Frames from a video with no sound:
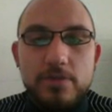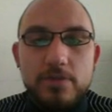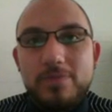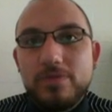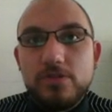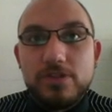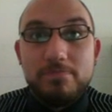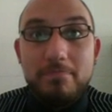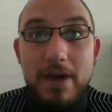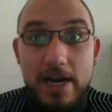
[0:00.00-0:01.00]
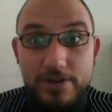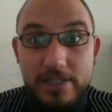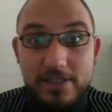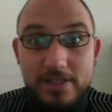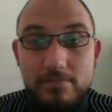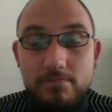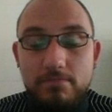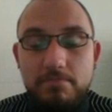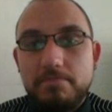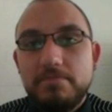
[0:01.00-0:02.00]
the people known as moderates.
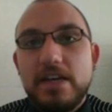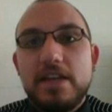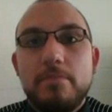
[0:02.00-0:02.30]
And